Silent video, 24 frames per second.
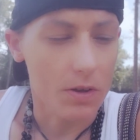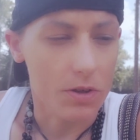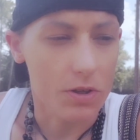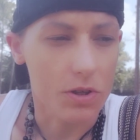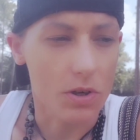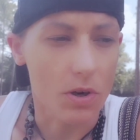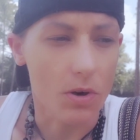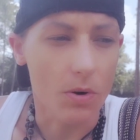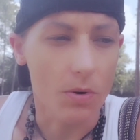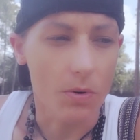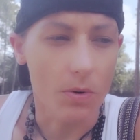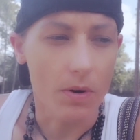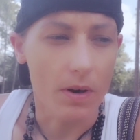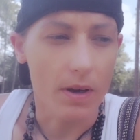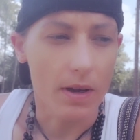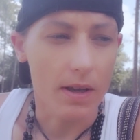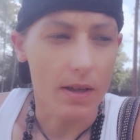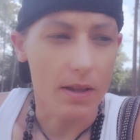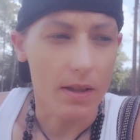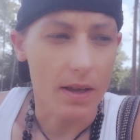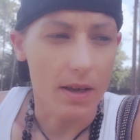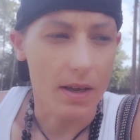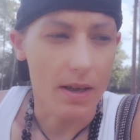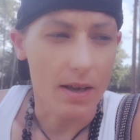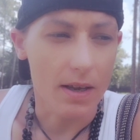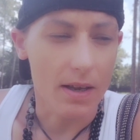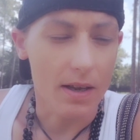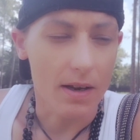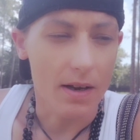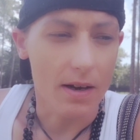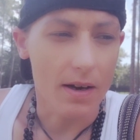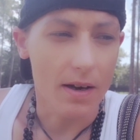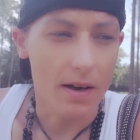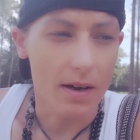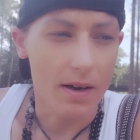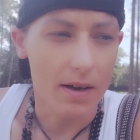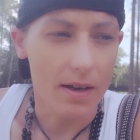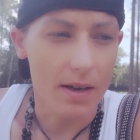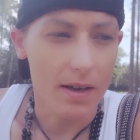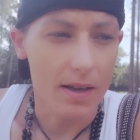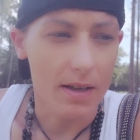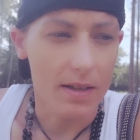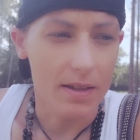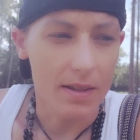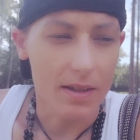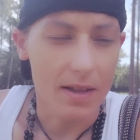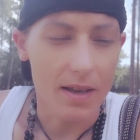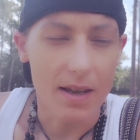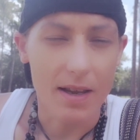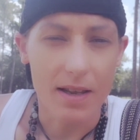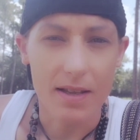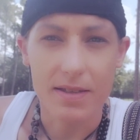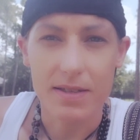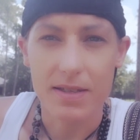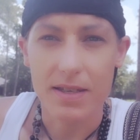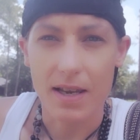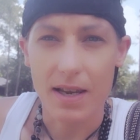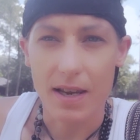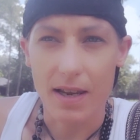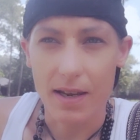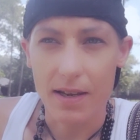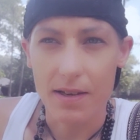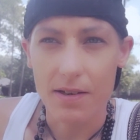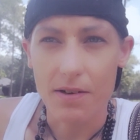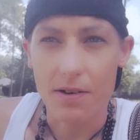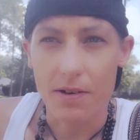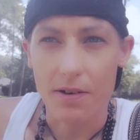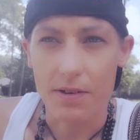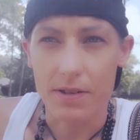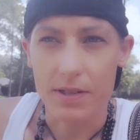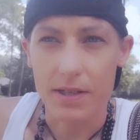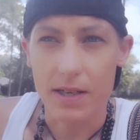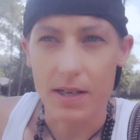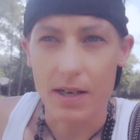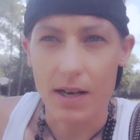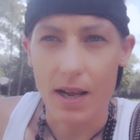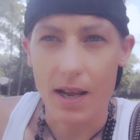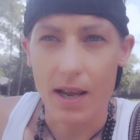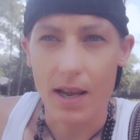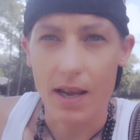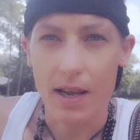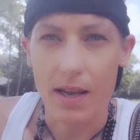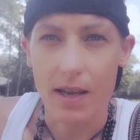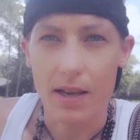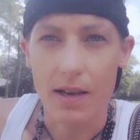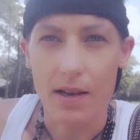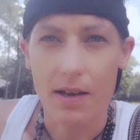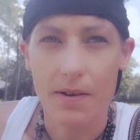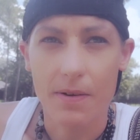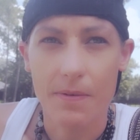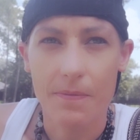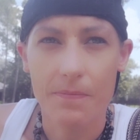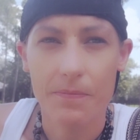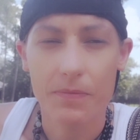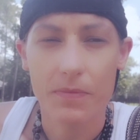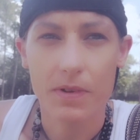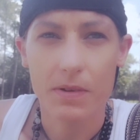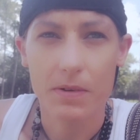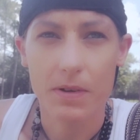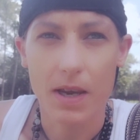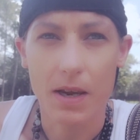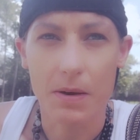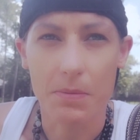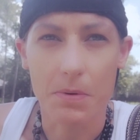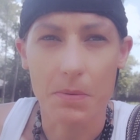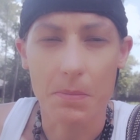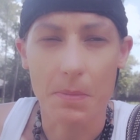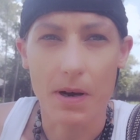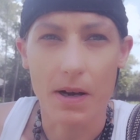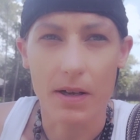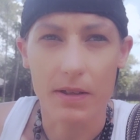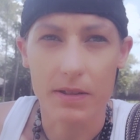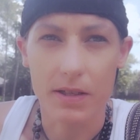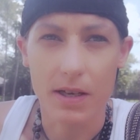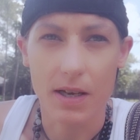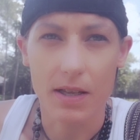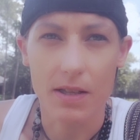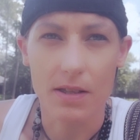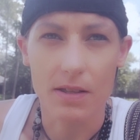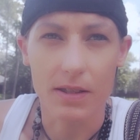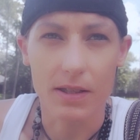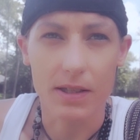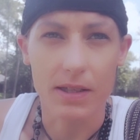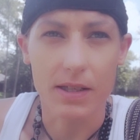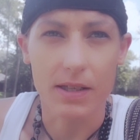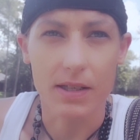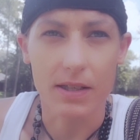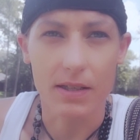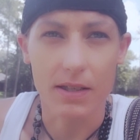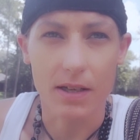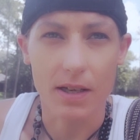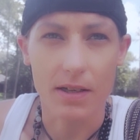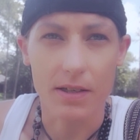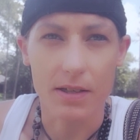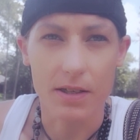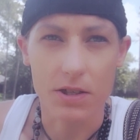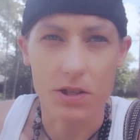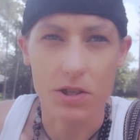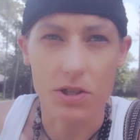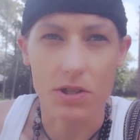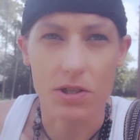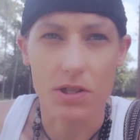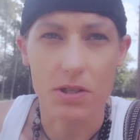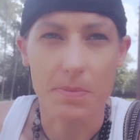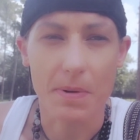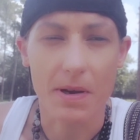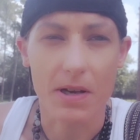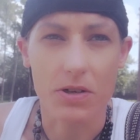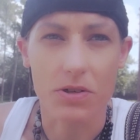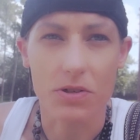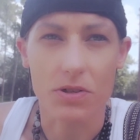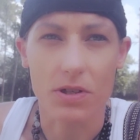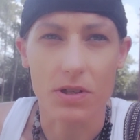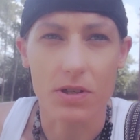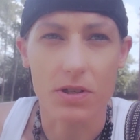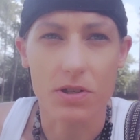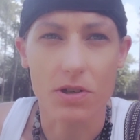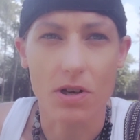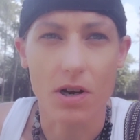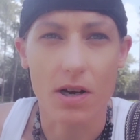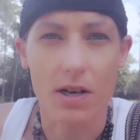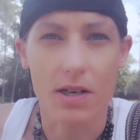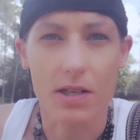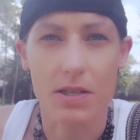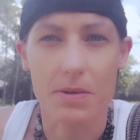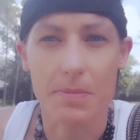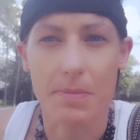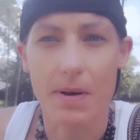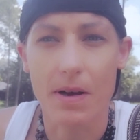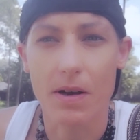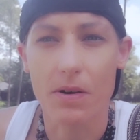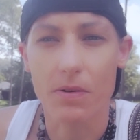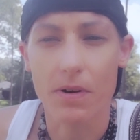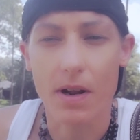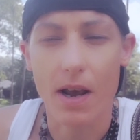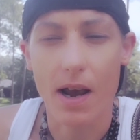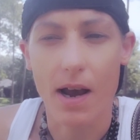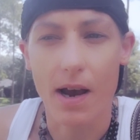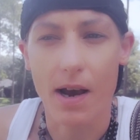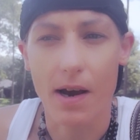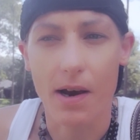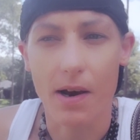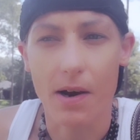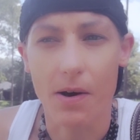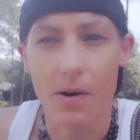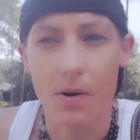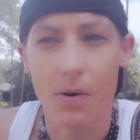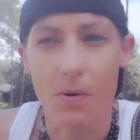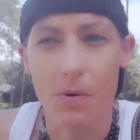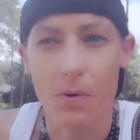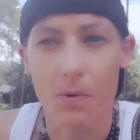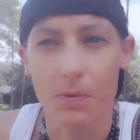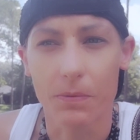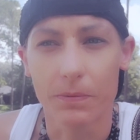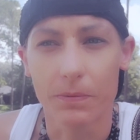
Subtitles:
So it's in our DNA. Gabrielle Clingon, the leading addiction specialist, talks about how